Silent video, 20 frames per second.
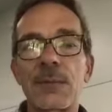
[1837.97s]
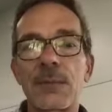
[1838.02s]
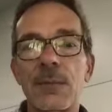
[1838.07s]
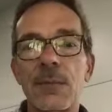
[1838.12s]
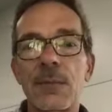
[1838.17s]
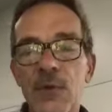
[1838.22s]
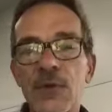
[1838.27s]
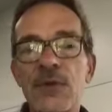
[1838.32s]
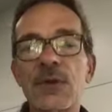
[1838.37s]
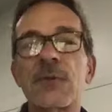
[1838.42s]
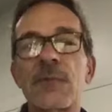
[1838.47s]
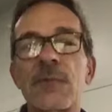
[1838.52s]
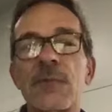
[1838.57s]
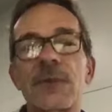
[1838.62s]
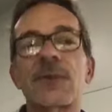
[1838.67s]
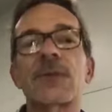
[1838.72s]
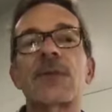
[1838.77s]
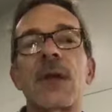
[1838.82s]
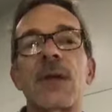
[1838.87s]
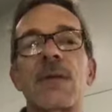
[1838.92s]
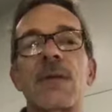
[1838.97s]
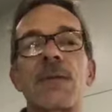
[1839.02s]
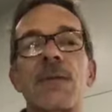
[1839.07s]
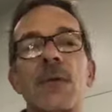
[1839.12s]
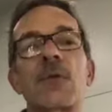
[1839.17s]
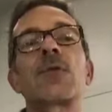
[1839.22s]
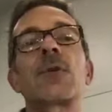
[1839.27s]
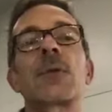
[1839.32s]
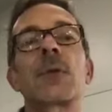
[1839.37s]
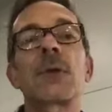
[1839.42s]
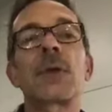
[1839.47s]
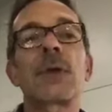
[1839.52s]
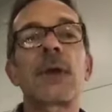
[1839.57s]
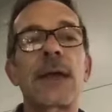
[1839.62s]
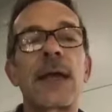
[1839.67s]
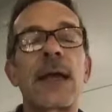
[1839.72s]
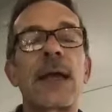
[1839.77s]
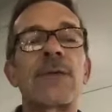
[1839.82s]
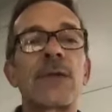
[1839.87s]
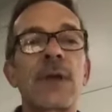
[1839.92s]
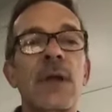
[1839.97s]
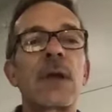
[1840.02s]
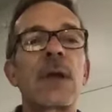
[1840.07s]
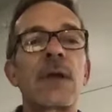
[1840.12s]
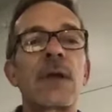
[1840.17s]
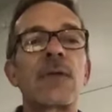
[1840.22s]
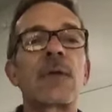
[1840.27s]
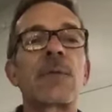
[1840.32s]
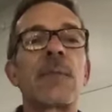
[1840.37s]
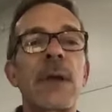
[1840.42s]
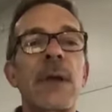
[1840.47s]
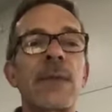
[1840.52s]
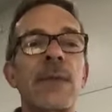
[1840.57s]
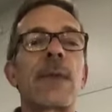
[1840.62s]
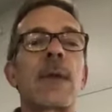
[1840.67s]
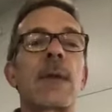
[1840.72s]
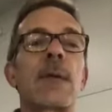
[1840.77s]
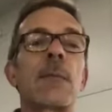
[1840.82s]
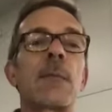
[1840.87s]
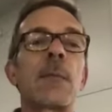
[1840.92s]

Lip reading: most of my staff virtually. I have not ever met them